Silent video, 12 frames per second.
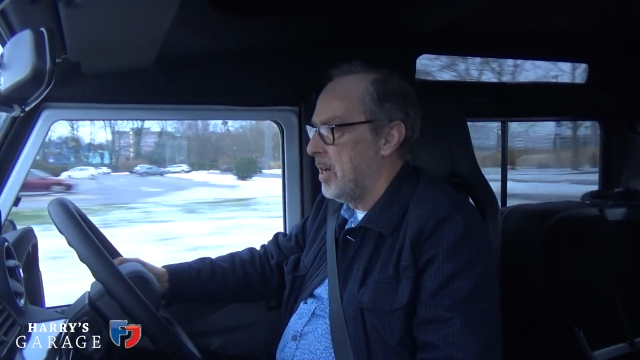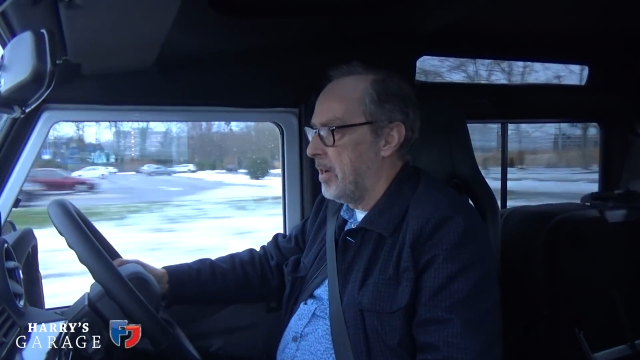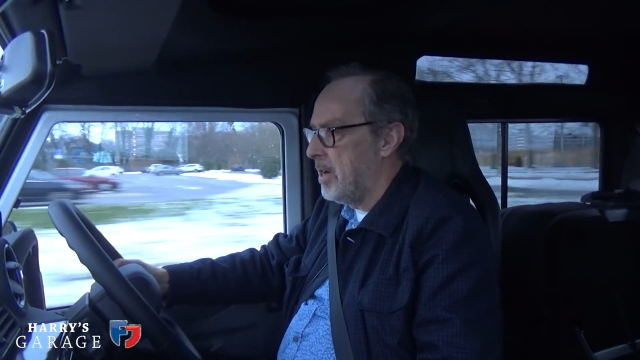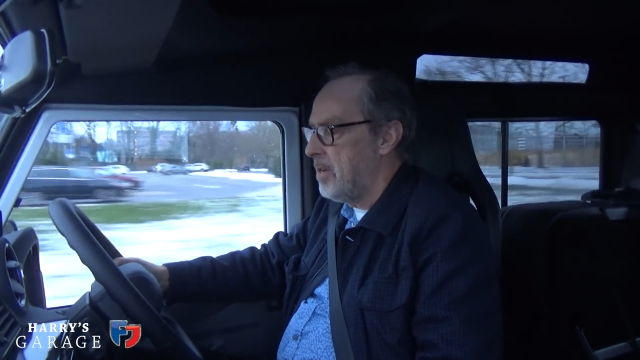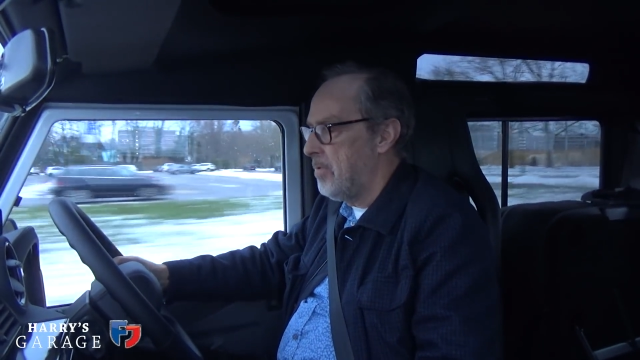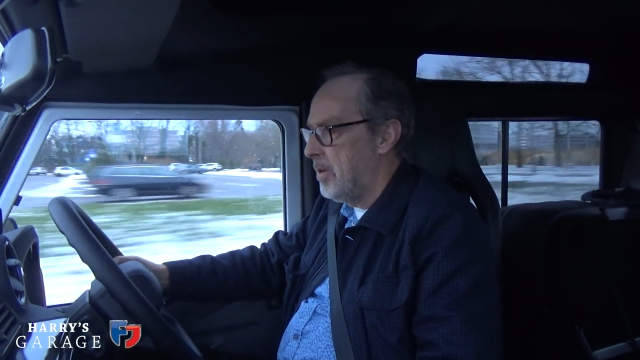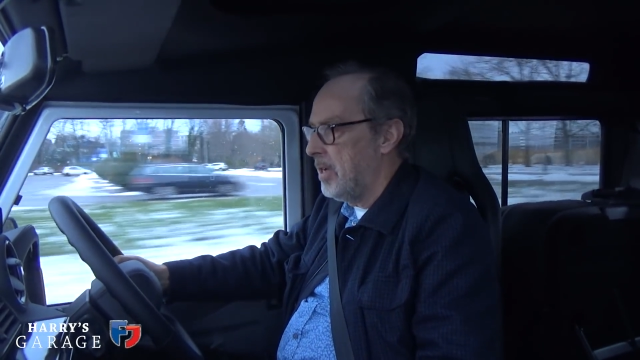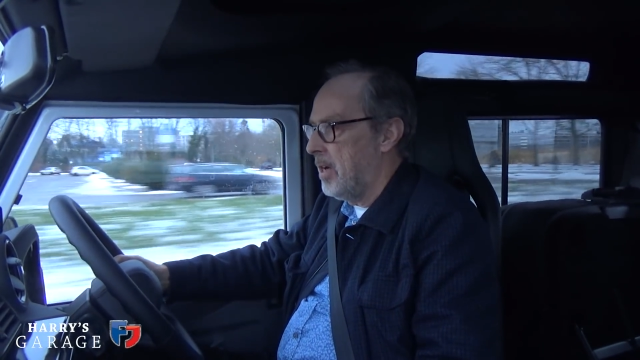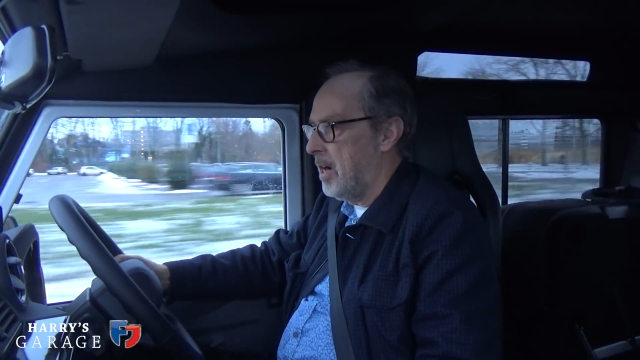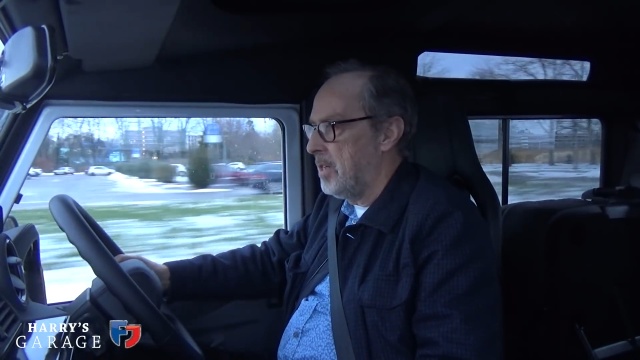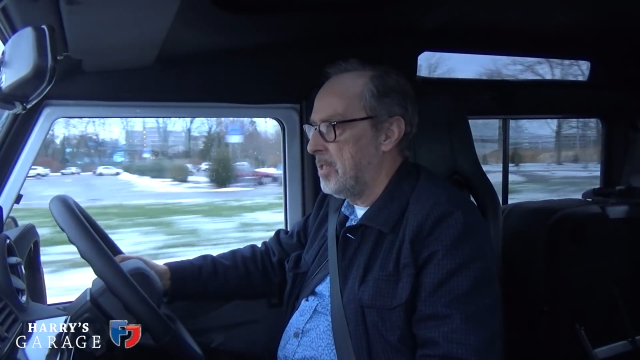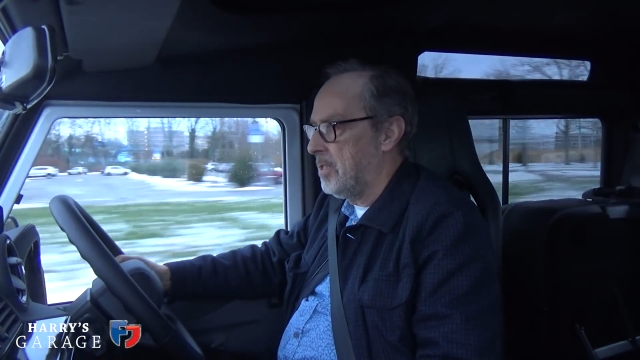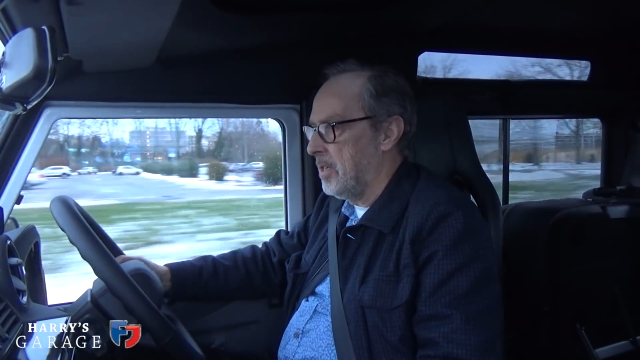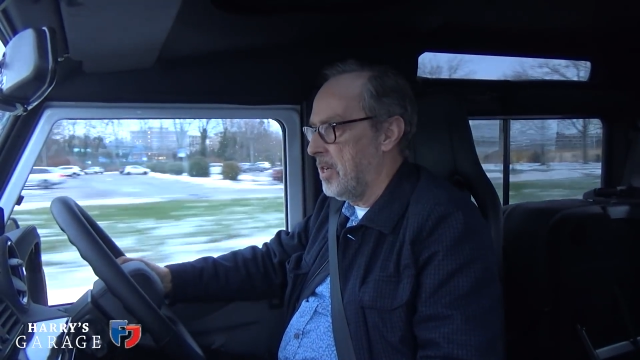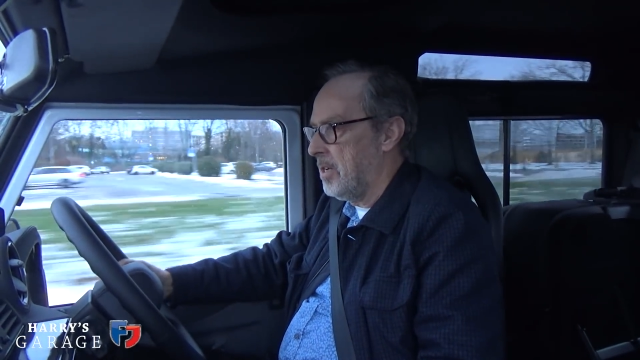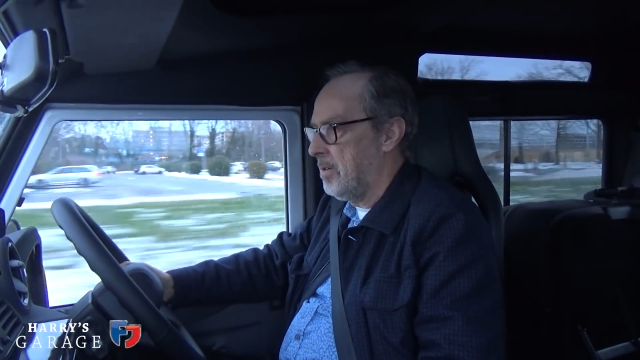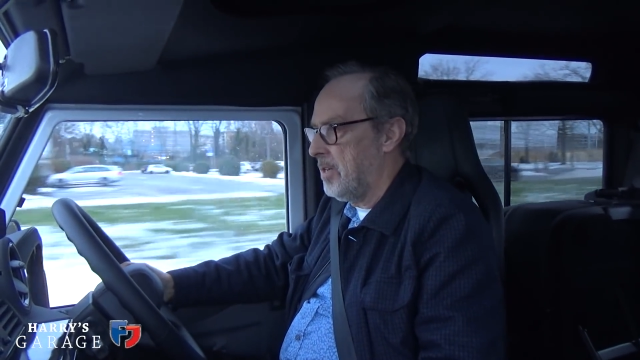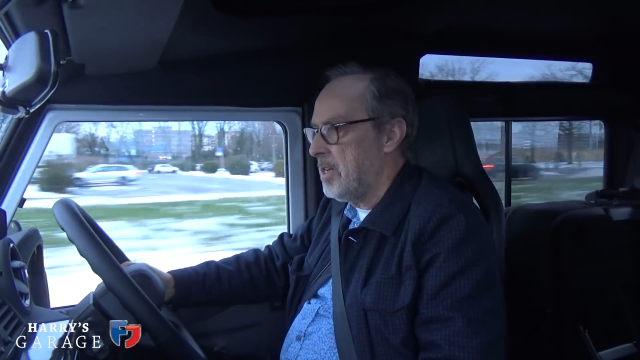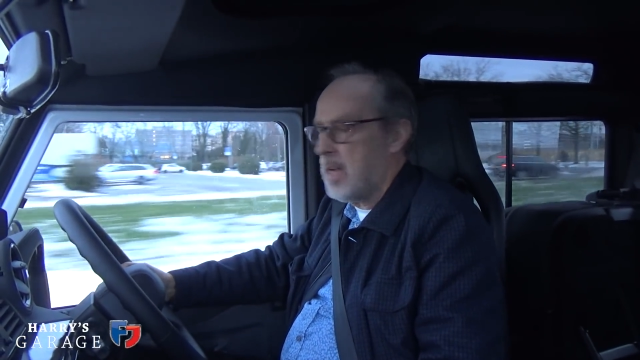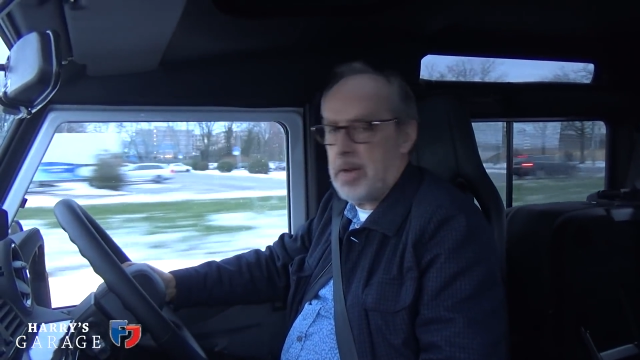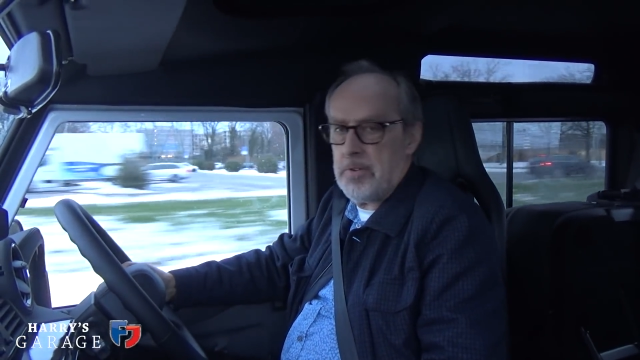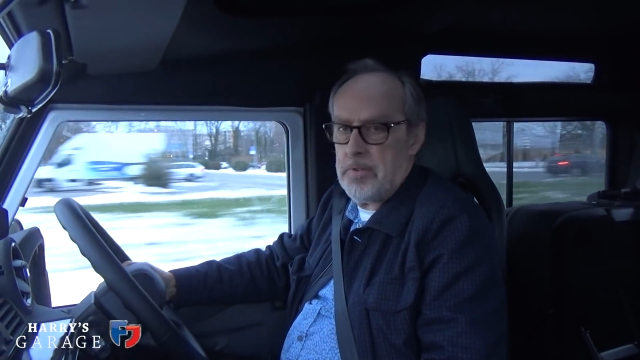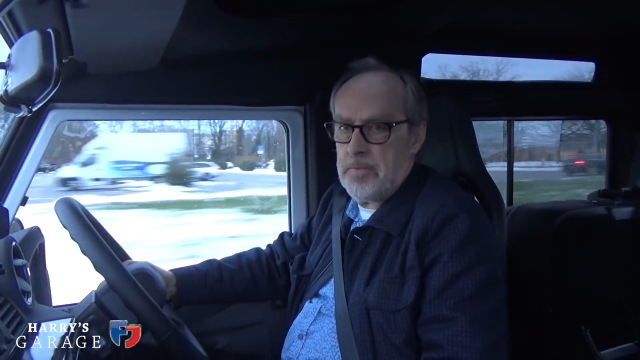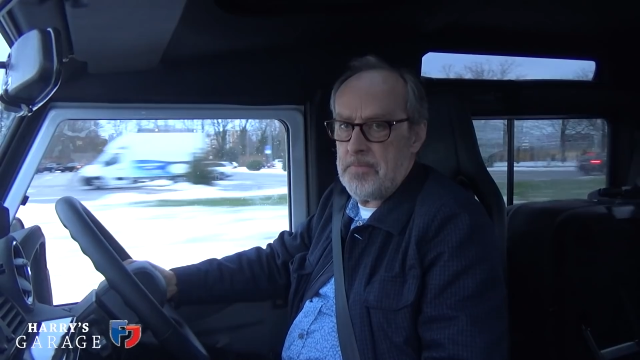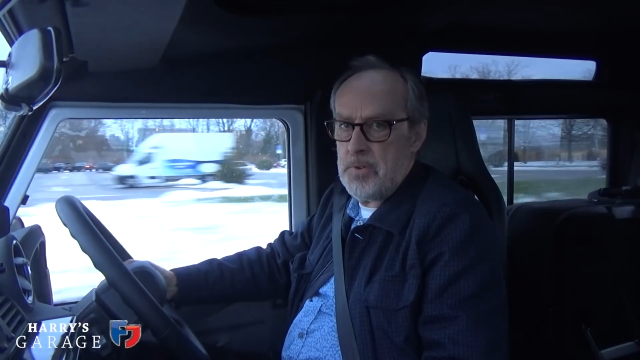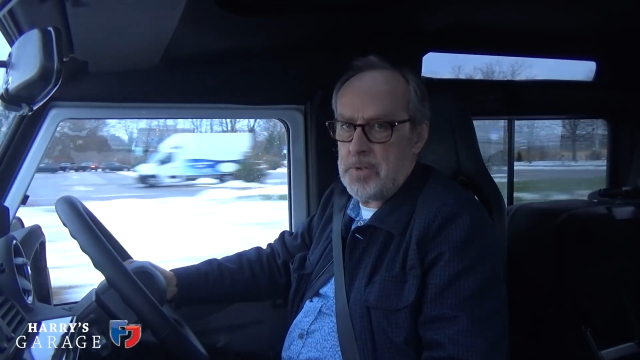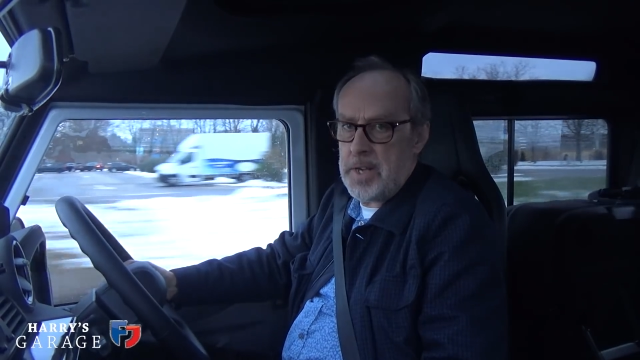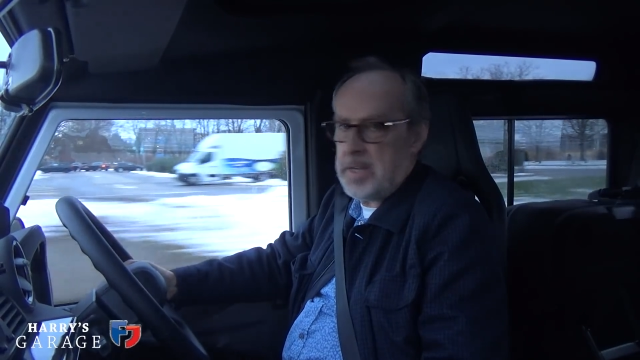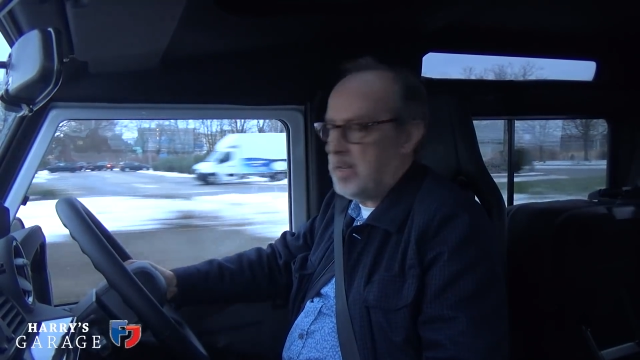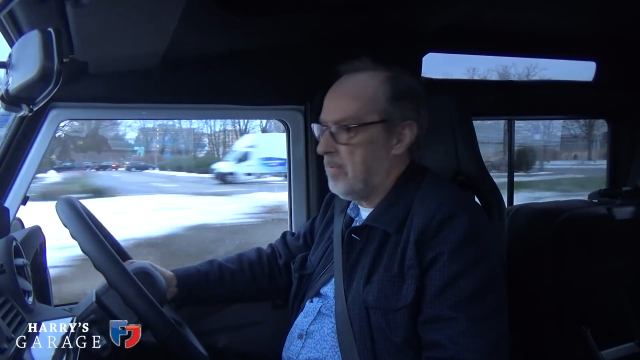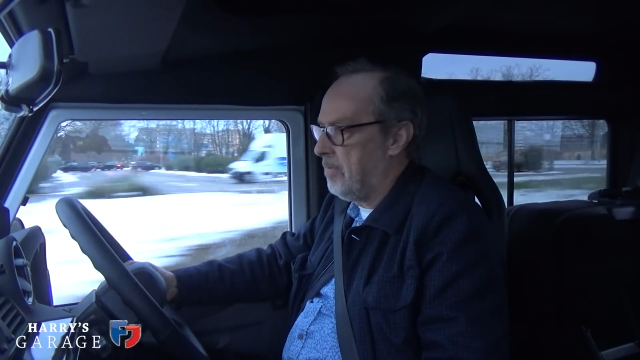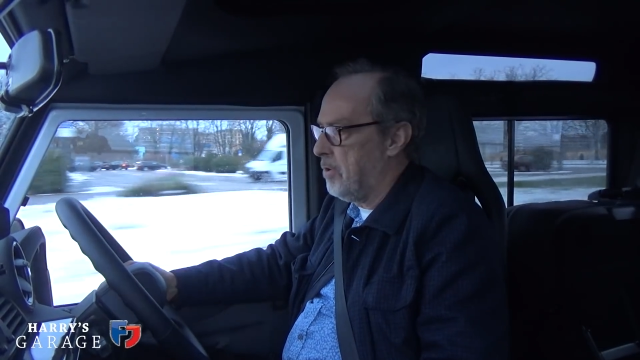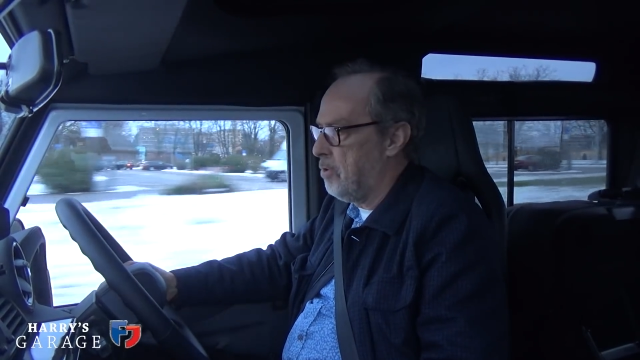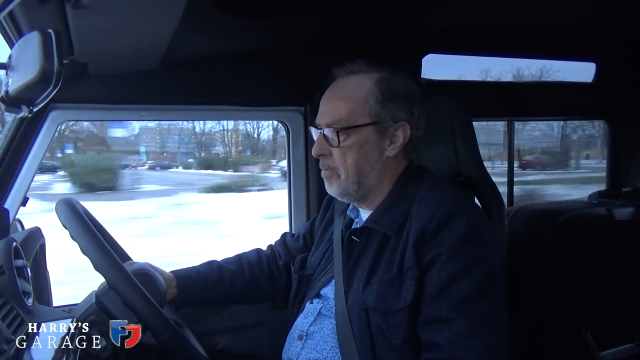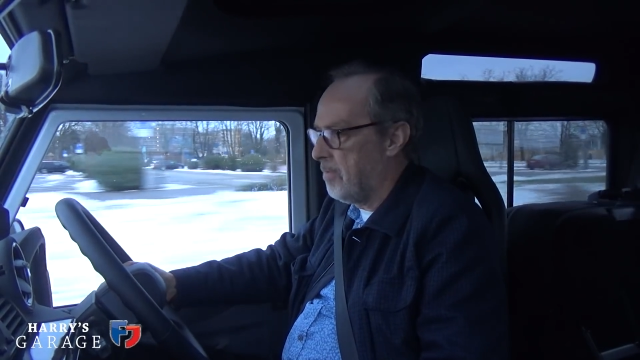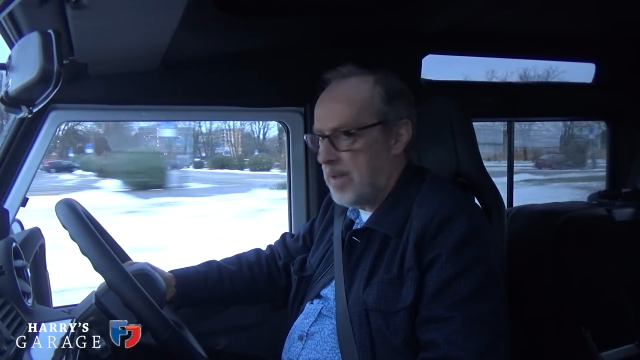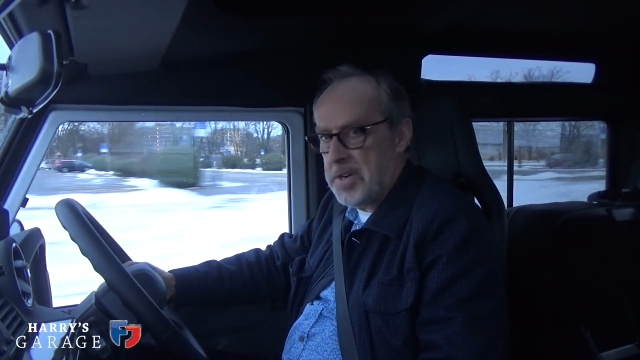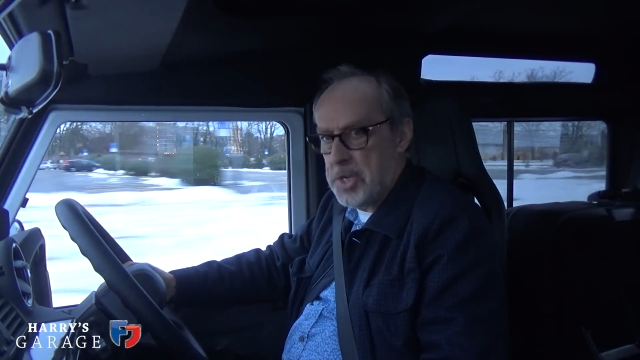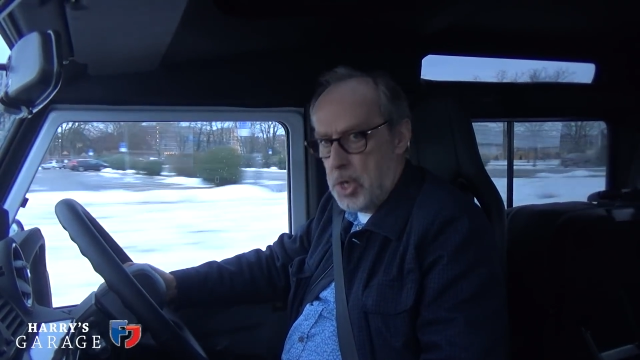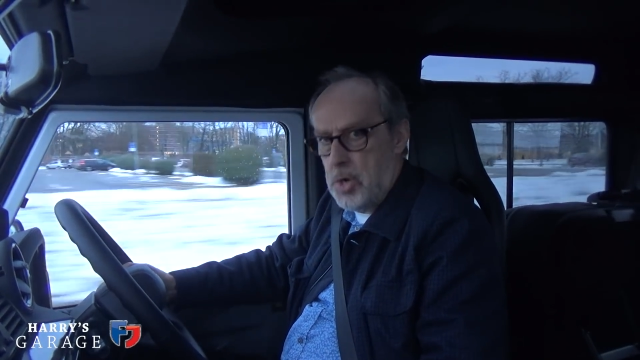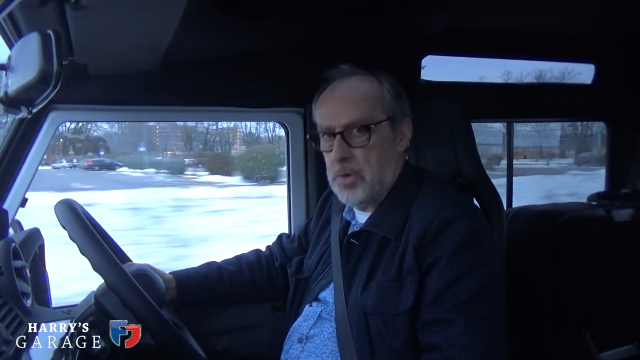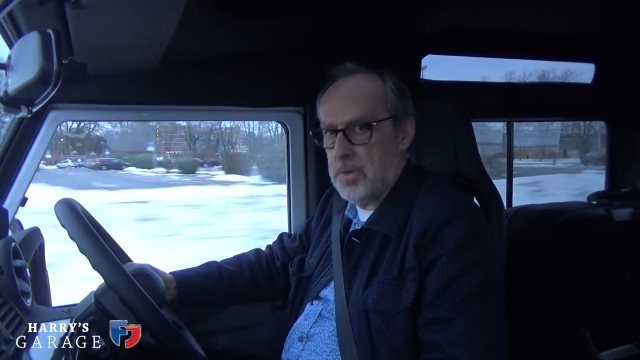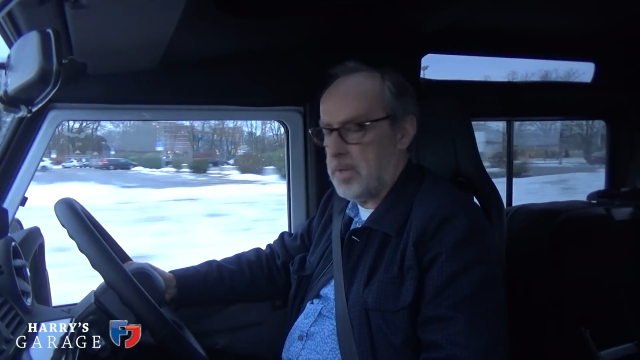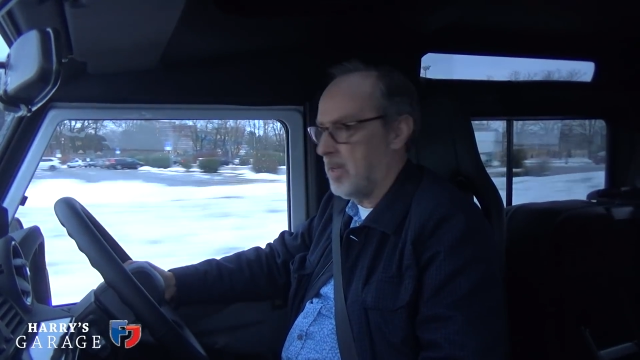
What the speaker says: And then you realised that it didn't have a full tank of fuel for very long.